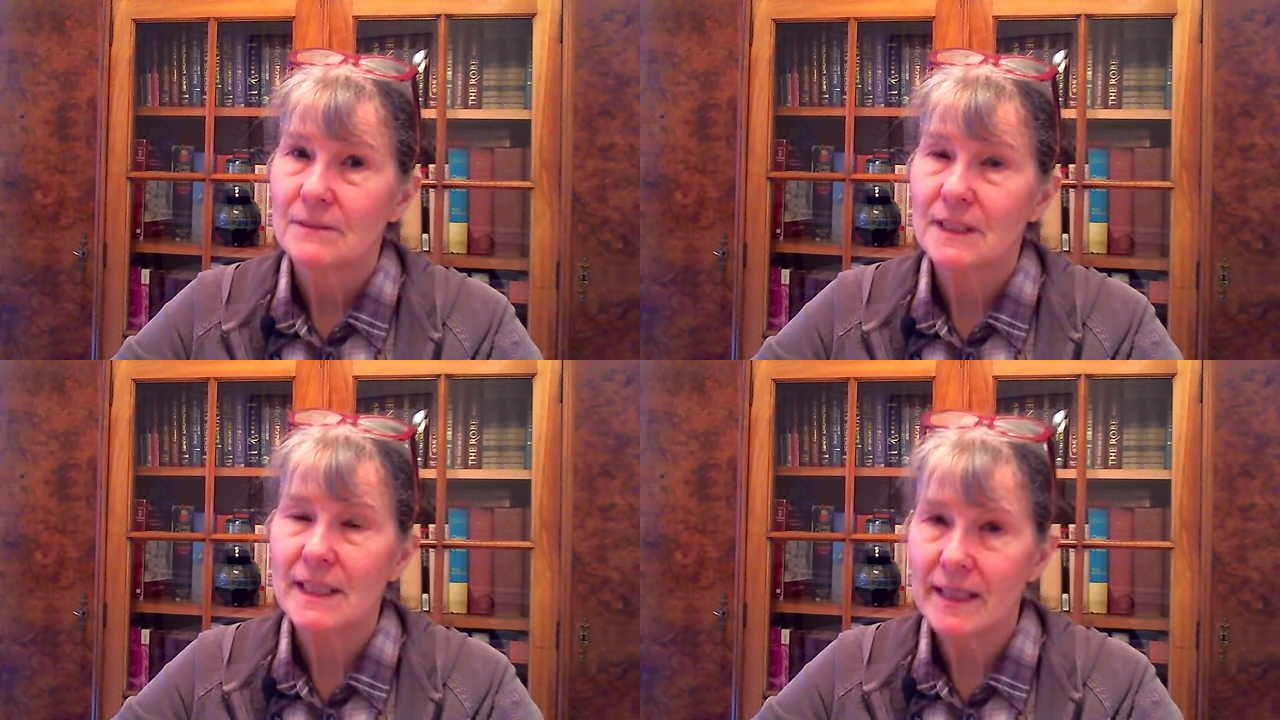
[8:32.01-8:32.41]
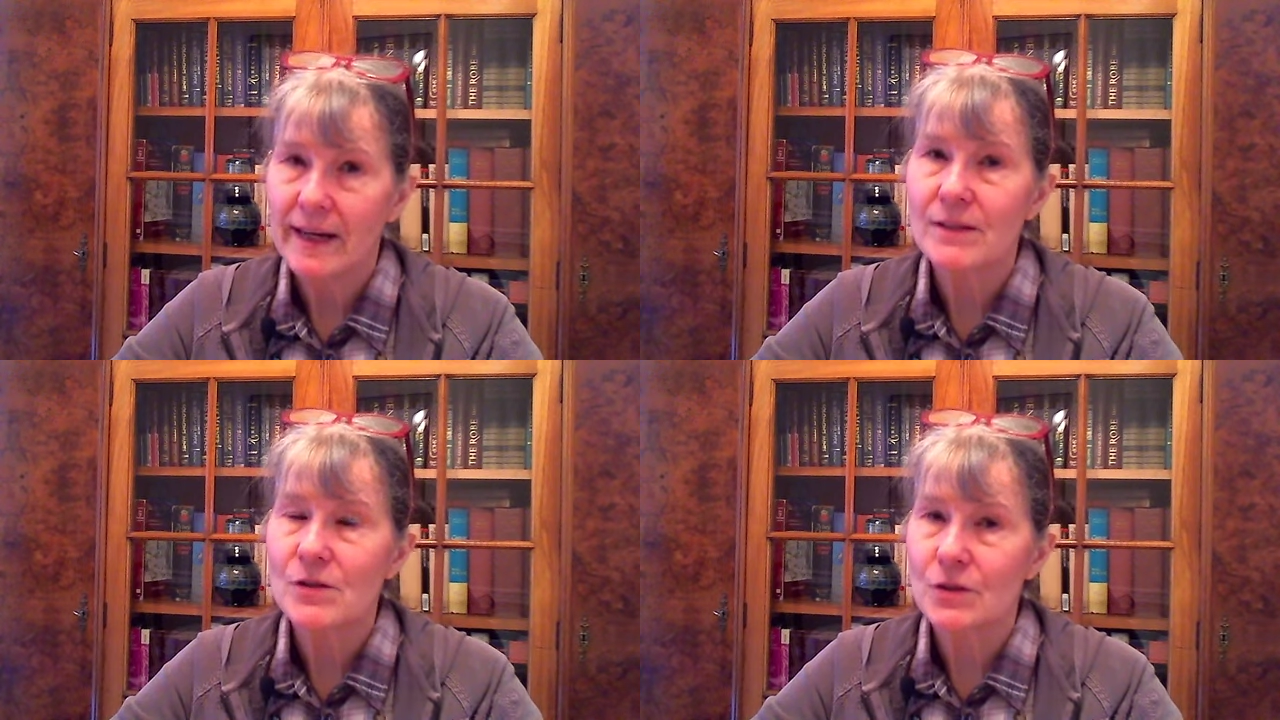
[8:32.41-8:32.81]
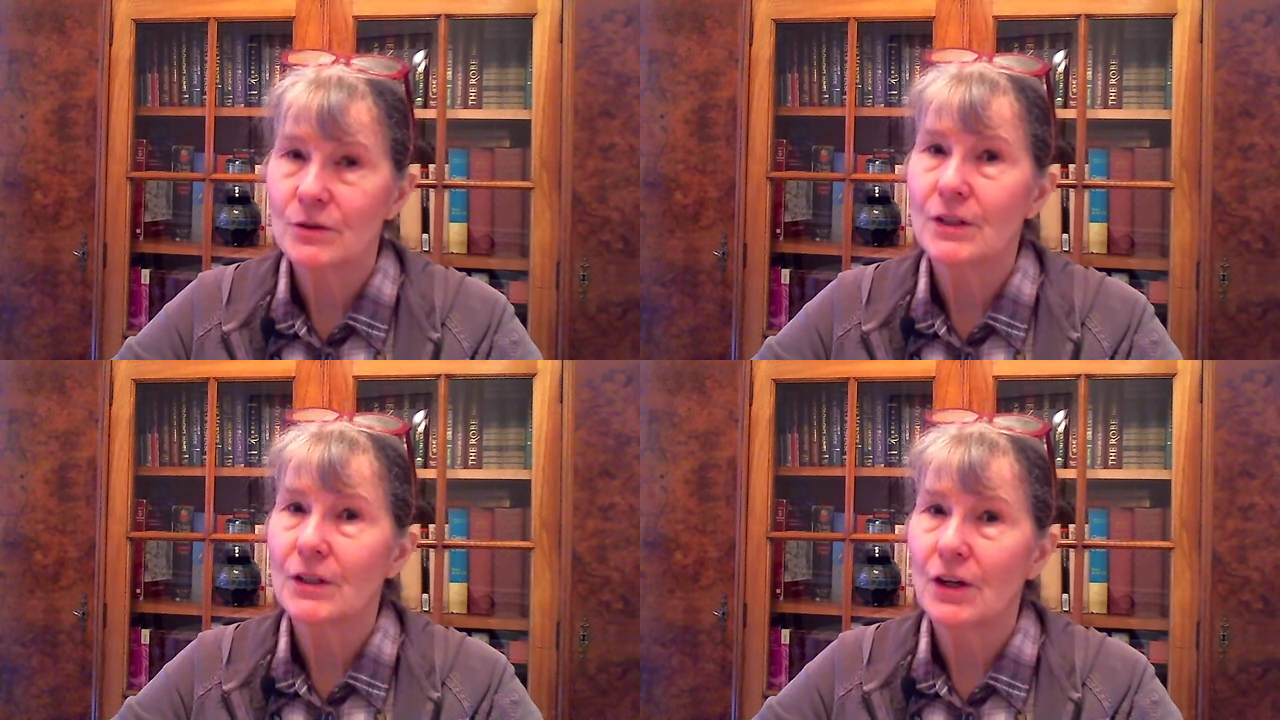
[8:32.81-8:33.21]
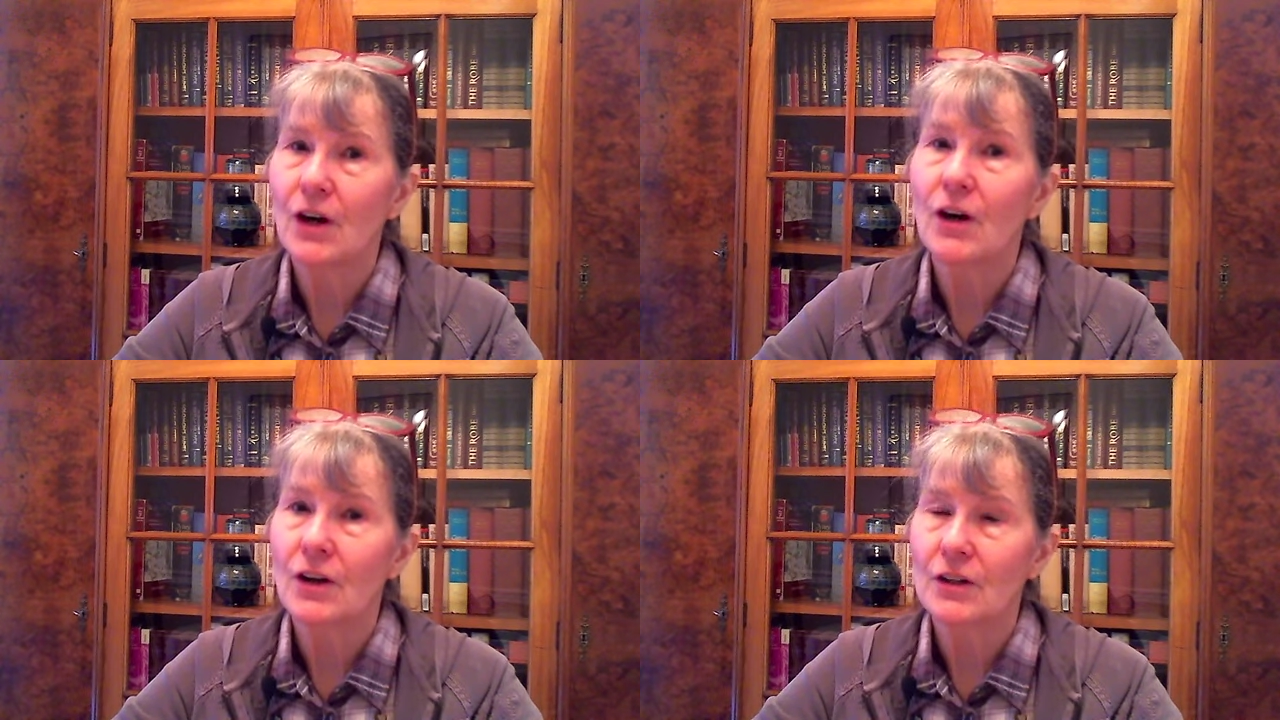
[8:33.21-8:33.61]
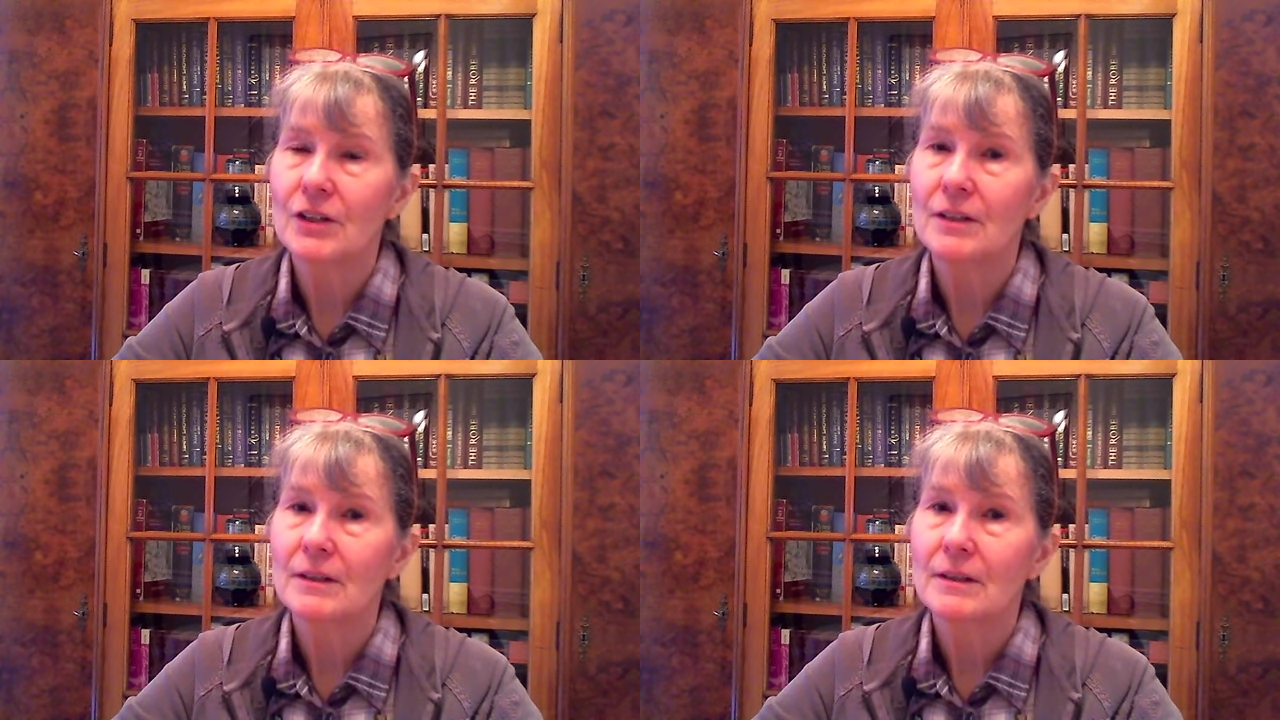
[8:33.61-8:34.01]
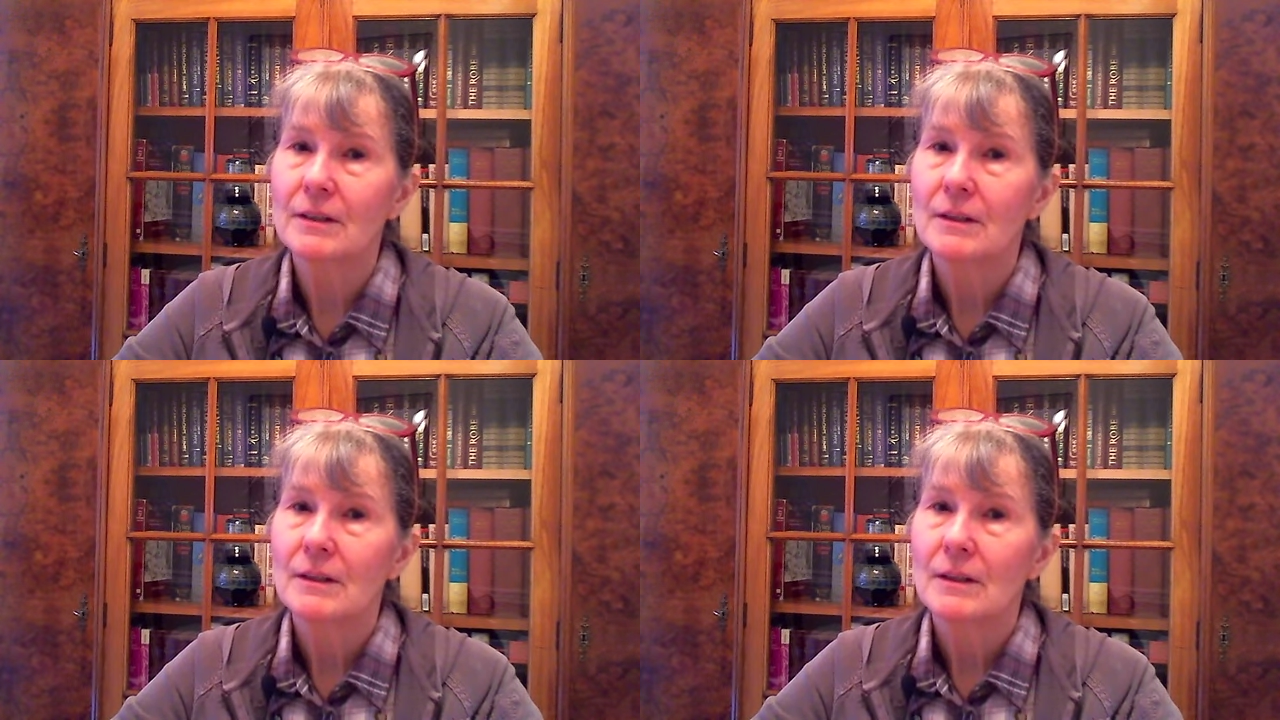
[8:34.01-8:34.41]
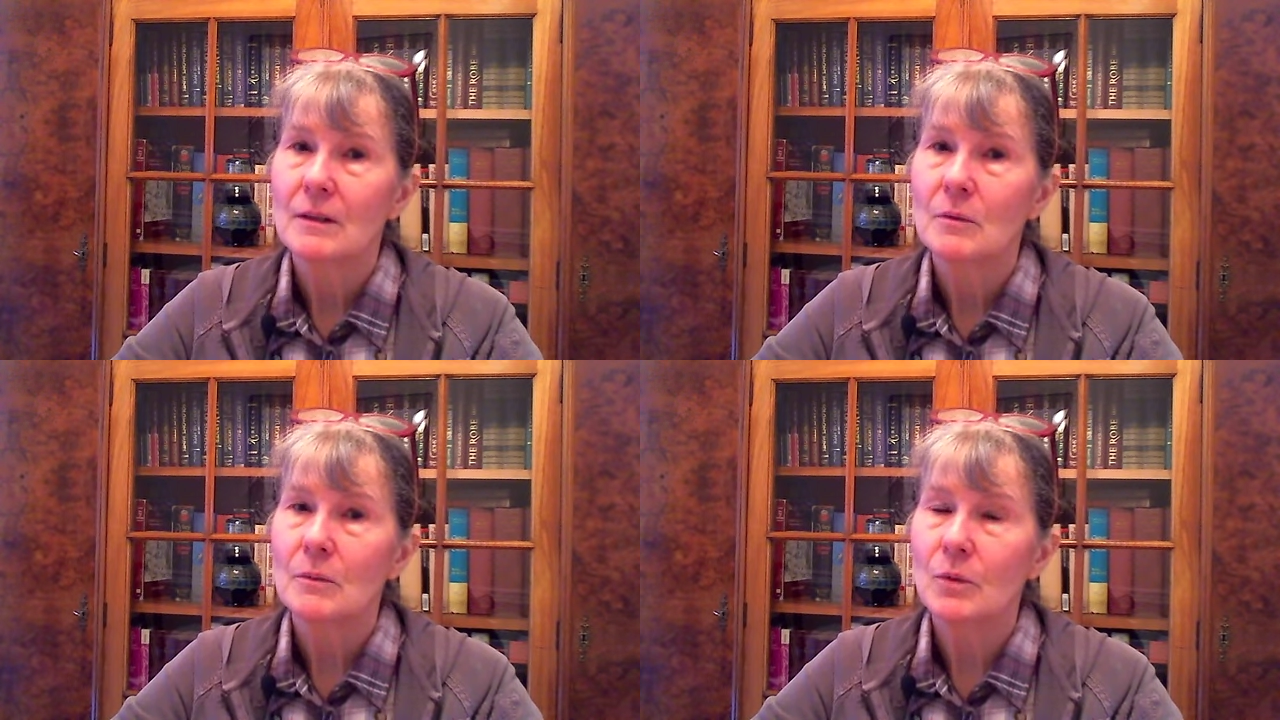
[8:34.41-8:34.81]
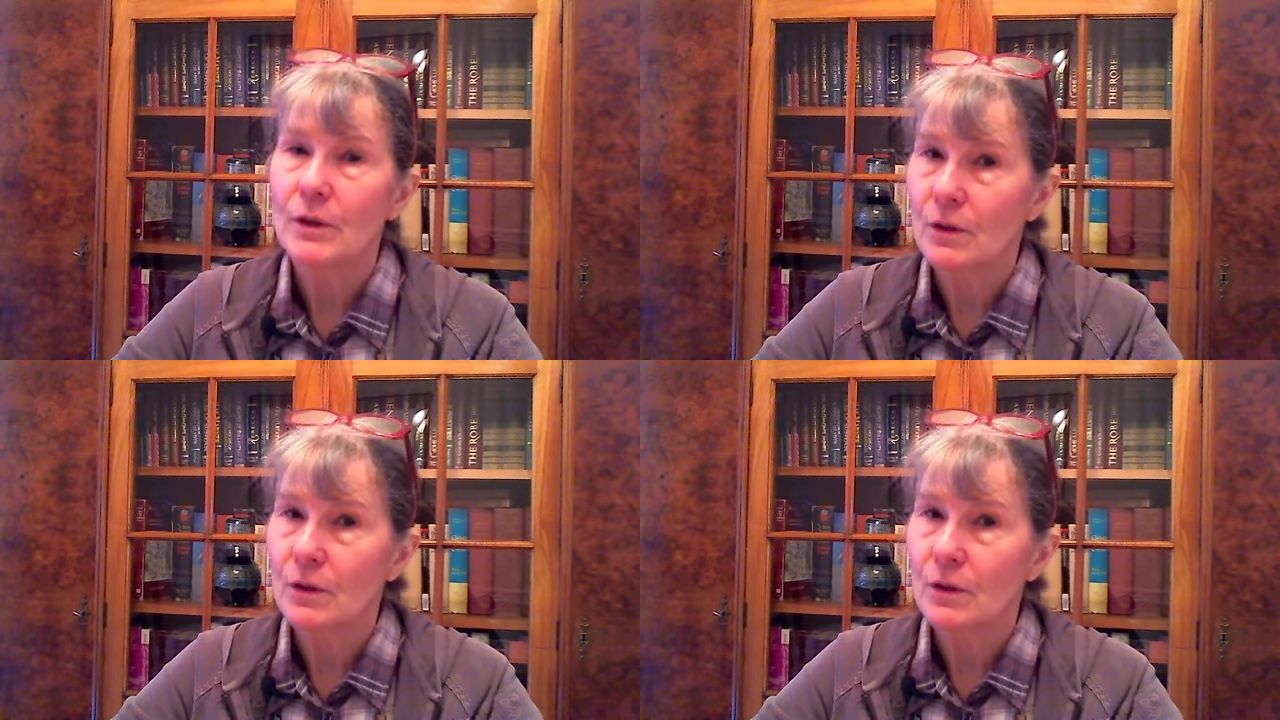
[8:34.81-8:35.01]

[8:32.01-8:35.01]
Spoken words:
He answered their heart with